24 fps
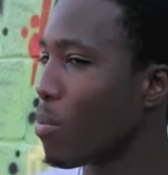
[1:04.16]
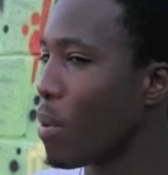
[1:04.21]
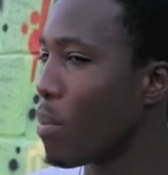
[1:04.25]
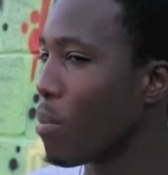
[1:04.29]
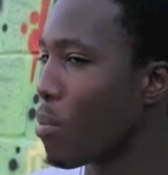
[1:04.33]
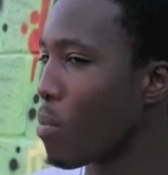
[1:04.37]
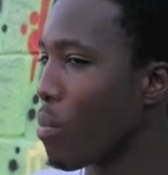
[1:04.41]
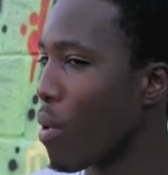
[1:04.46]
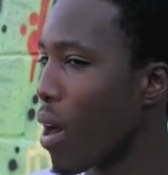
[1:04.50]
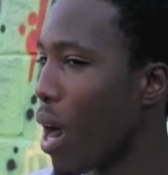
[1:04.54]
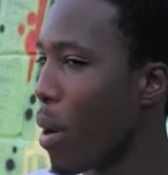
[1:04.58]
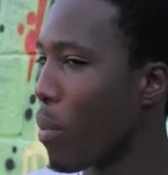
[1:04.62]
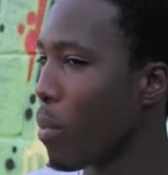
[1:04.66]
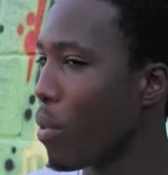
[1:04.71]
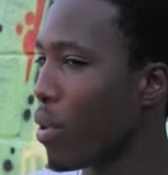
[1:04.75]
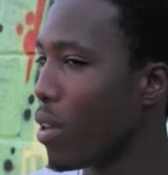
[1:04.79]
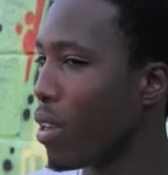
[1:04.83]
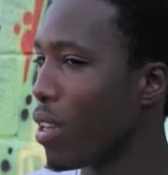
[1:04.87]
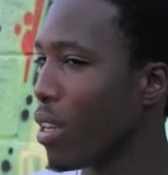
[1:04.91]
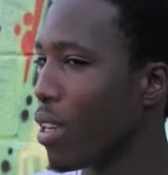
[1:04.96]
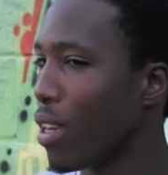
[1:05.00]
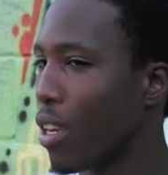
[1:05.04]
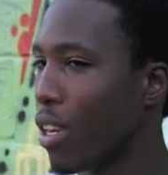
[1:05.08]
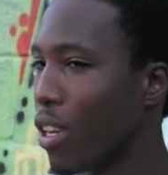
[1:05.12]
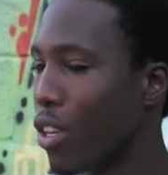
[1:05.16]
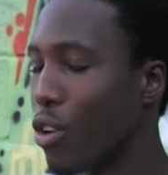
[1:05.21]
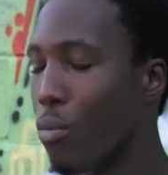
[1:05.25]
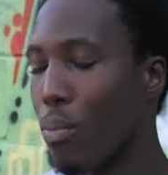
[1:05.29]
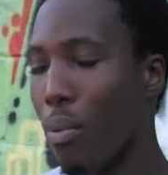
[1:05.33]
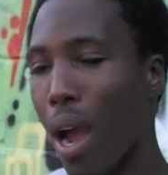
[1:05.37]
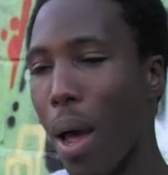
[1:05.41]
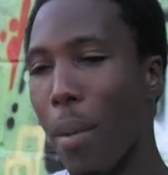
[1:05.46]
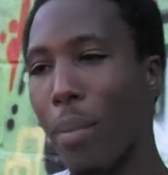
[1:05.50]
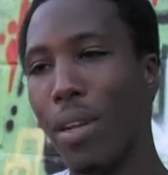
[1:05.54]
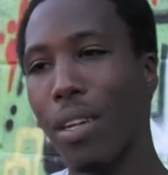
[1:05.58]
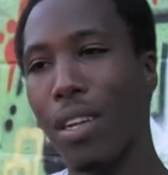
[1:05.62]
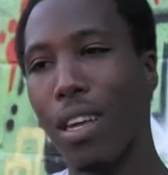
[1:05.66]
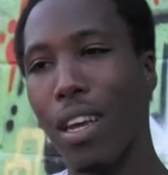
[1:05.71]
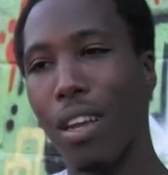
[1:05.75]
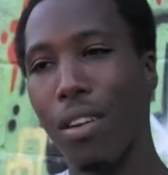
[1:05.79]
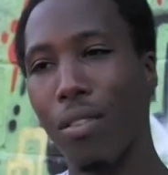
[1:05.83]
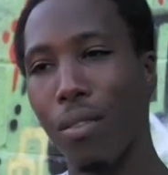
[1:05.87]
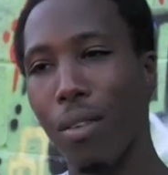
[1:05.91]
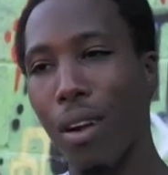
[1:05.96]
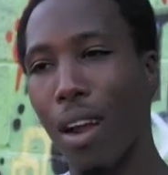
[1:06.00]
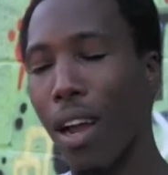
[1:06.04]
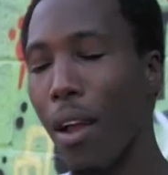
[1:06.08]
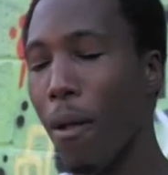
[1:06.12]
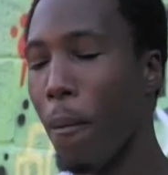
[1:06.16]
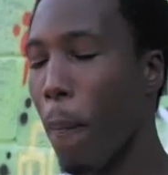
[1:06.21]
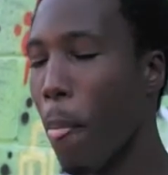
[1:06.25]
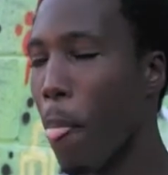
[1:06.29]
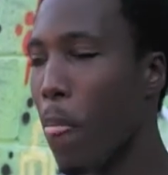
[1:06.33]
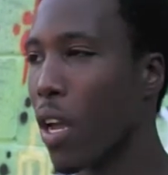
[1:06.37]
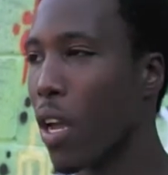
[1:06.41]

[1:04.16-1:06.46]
people's property? You probably didn't, right?